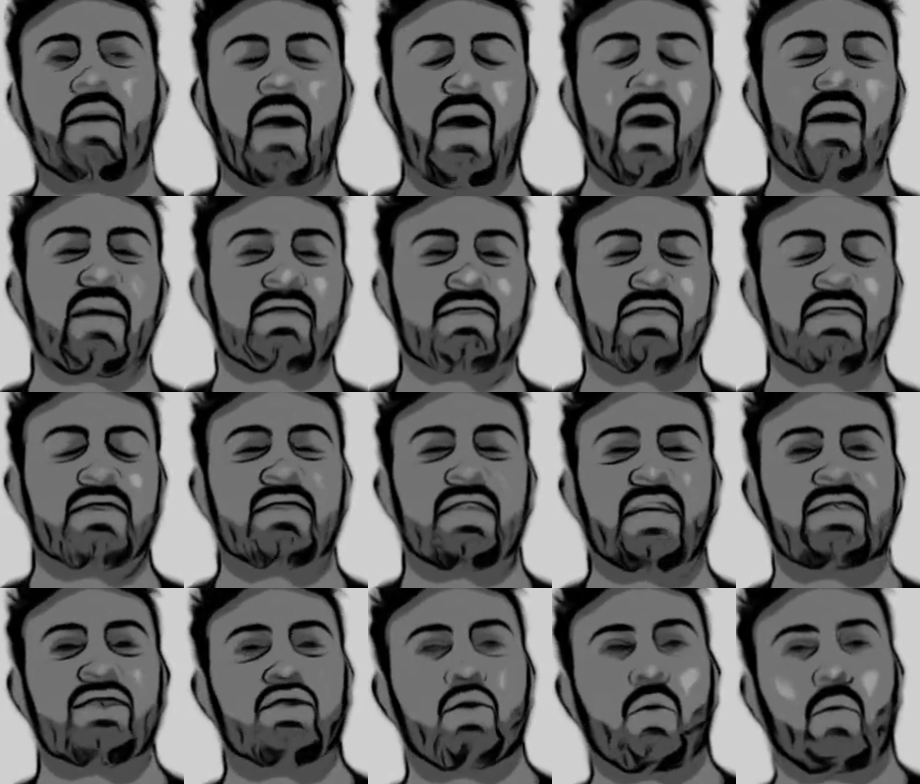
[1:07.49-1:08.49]
had
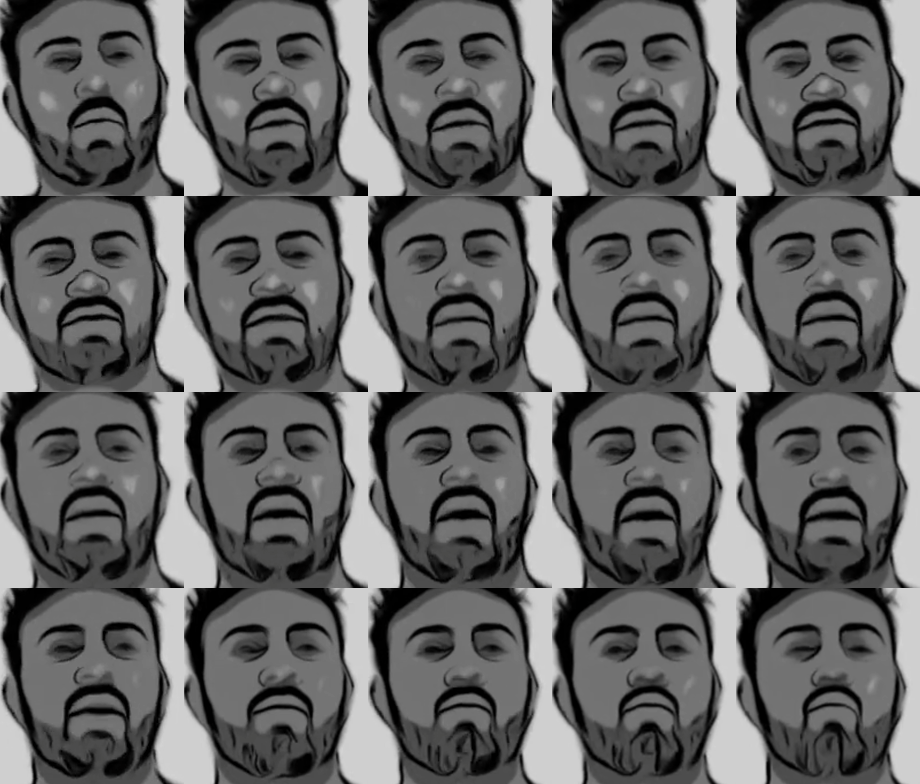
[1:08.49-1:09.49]
success stories
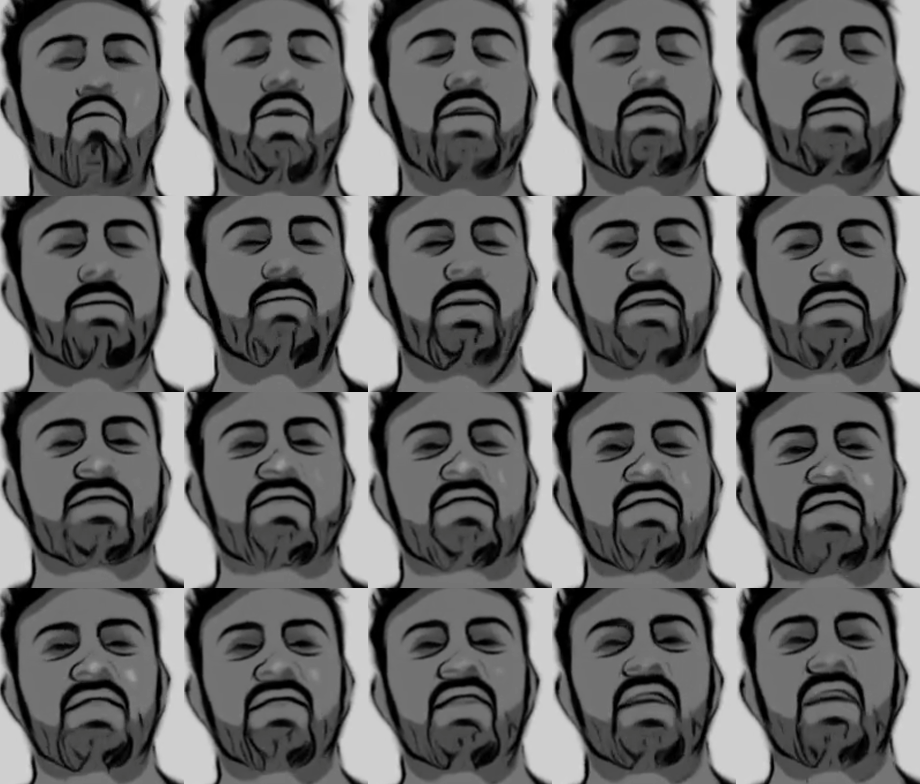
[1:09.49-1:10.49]
and which
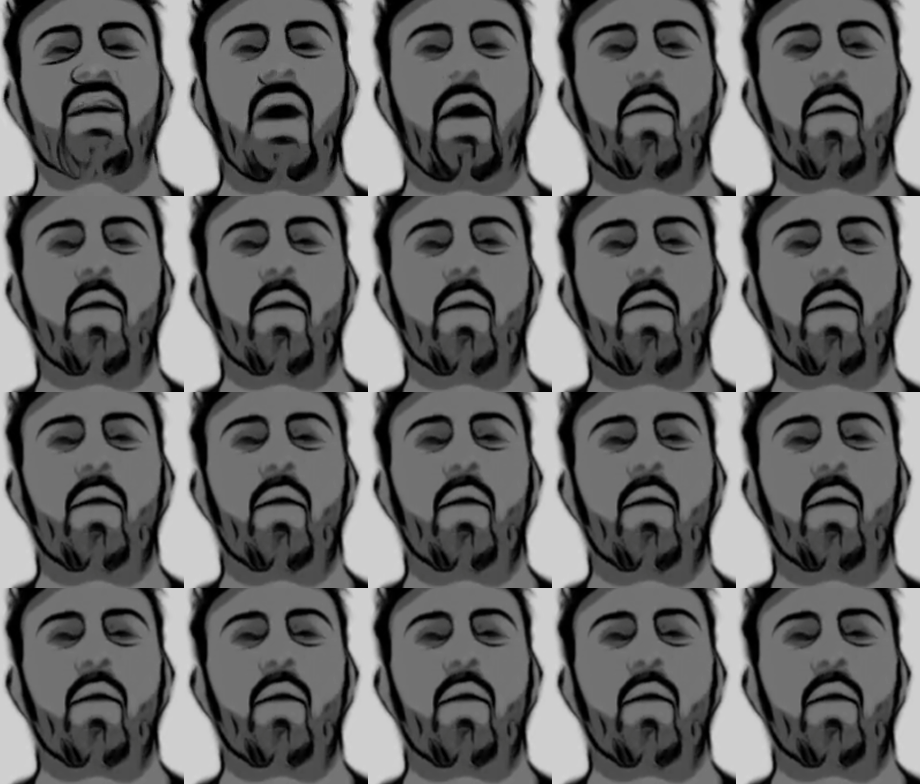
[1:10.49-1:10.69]
businesses.